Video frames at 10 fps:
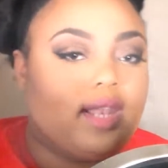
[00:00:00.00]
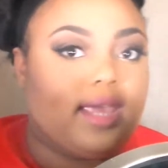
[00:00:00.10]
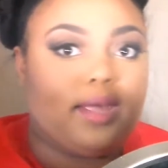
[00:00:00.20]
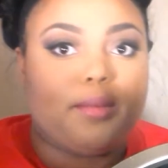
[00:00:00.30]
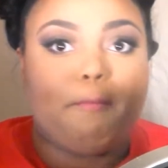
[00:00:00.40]

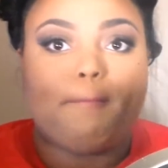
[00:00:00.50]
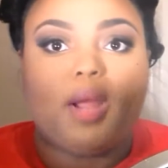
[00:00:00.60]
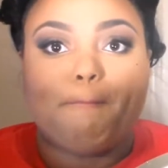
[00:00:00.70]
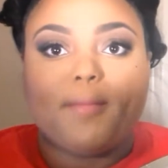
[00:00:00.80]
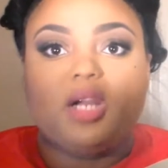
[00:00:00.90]
Glam
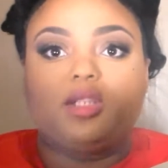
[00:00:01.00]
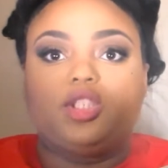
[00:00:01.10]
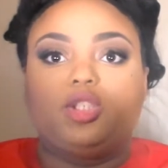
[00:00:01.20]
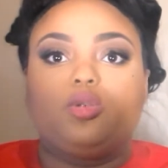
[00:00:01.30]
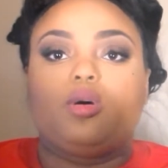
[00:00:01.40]

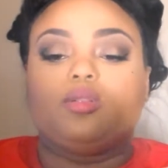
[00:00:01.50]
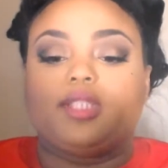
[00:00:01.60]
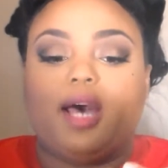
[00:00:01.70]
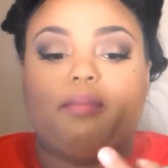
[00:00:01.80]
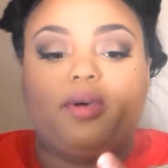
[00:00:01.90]
2 on
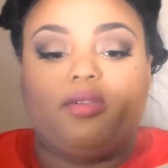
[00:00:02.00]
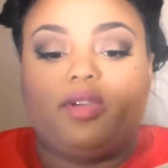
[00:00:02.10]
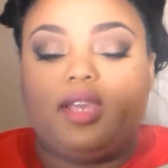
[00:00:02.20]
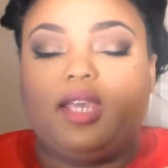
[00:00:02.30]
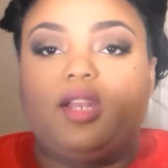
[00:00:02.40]
top
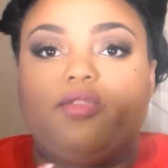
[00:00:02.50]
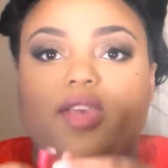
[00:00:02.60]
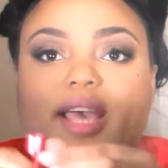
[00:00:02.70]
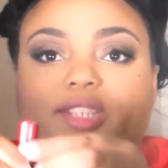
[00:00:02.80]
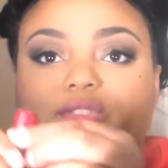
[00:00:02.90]
of it. And if
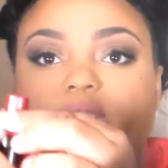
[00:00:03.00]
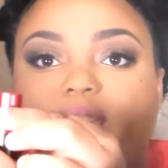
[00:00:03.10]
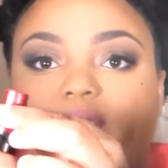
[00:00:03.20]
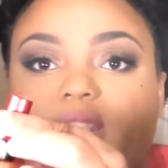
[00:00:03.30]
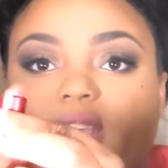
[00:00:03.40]
you guys
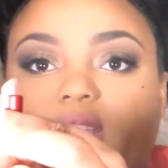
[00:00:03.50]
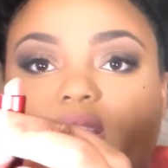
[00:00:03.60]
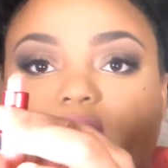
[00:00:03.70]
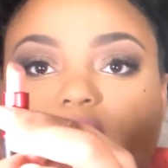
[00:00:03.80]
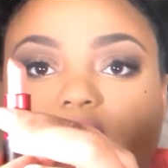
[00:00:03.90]
forgot that
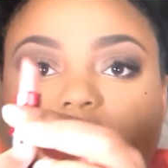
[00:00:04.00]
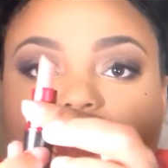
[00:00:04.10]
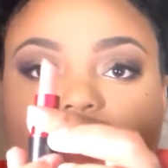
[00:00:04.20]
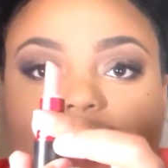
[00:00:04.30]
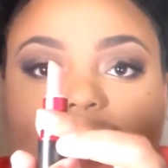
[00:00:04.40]
color, it
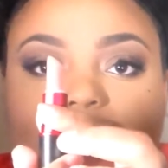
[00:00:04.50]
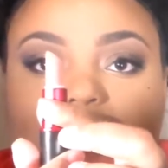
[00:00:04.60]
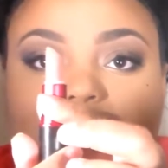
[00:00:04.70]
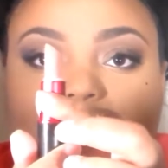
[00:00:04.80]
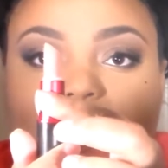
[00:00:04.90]
looks like
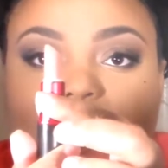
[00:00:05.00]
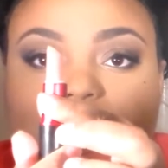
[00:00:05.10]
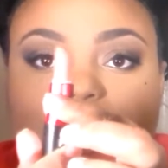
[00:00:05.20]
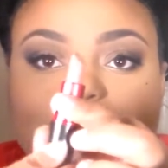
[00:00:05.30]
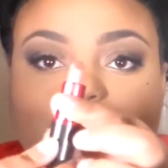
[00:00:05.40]

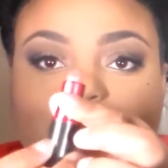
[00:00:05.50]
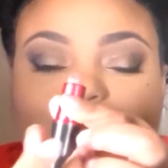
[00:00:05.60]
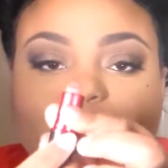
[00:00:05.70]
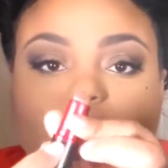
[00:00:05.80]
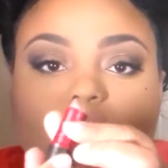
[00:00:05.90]
that.
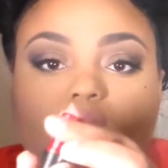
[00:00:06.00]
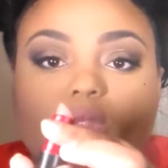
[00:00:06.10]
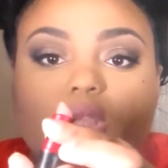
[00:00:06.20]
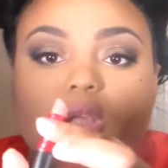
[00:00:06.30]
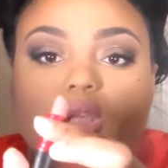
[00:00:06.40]

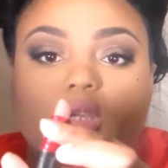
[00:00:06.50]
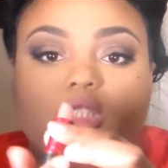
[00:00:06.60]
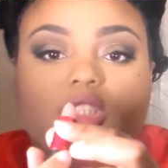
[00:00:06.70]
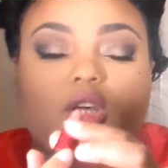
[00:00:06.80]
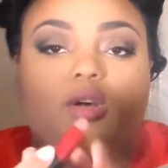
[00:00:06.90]

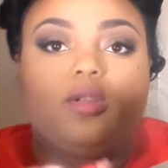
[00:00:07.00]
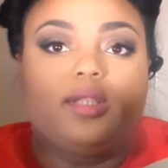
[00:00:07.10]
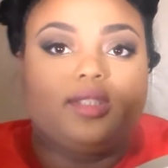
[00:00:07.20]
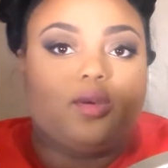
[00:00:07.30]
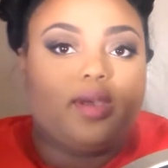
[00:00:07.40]
So
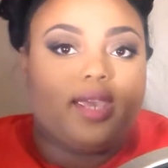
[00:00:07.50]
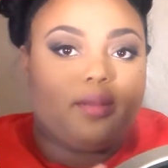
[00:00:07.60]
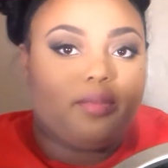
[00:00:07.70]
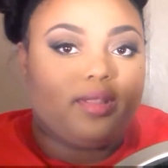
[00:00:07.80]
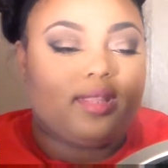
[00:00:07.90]
let's go
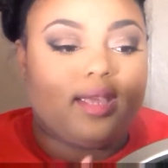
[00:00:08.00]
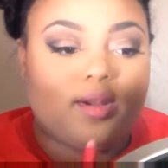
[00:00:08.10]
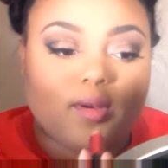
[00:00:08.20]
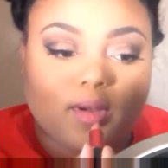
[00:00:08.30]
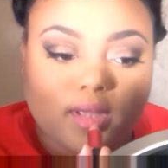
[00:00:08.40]
ahead and put
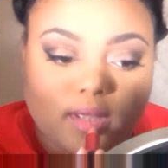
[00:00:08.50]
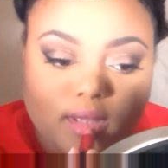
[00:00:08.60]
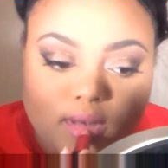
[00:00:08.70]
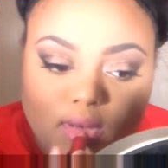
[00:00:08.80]
that on.